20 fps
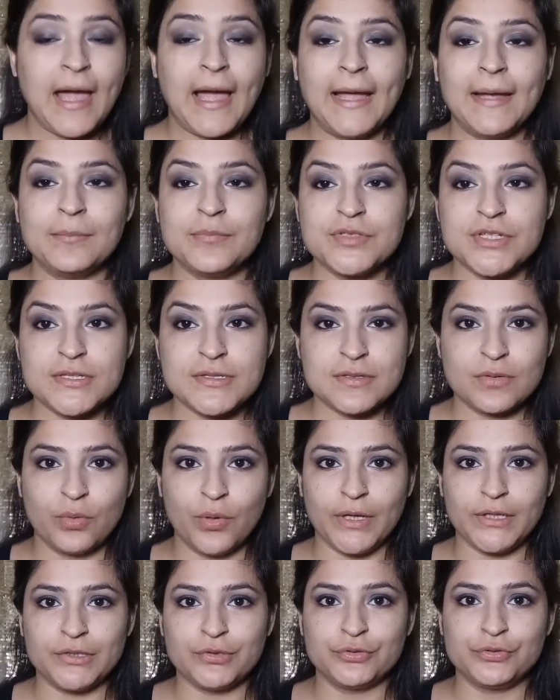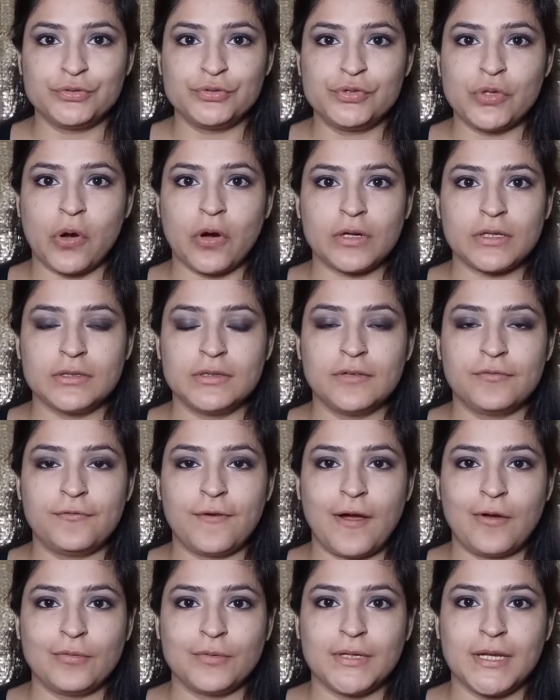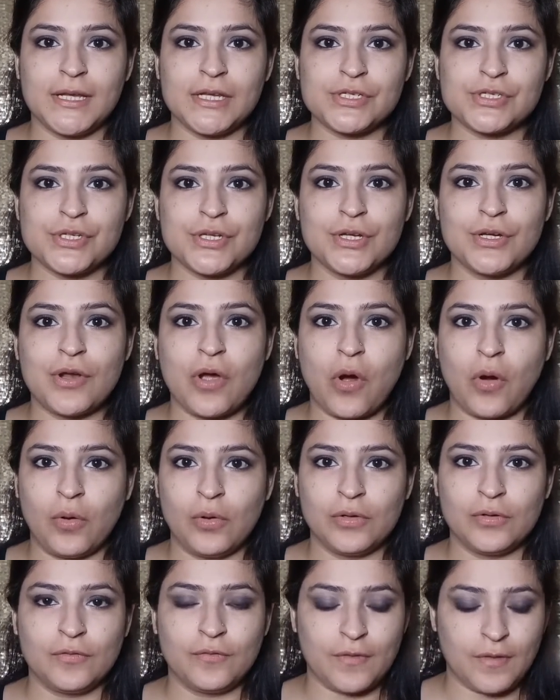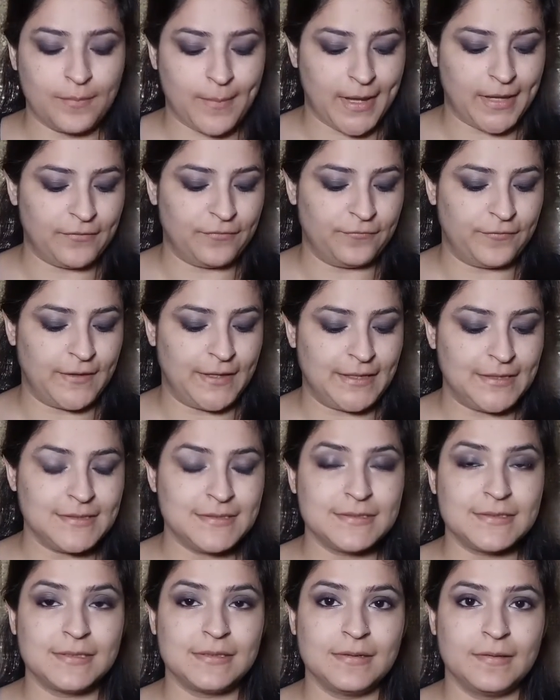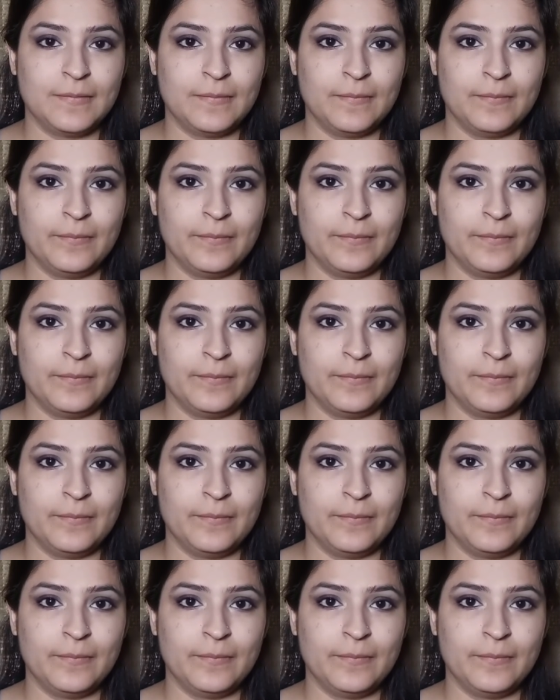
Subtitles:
I am just going to dot the foundation all over my face.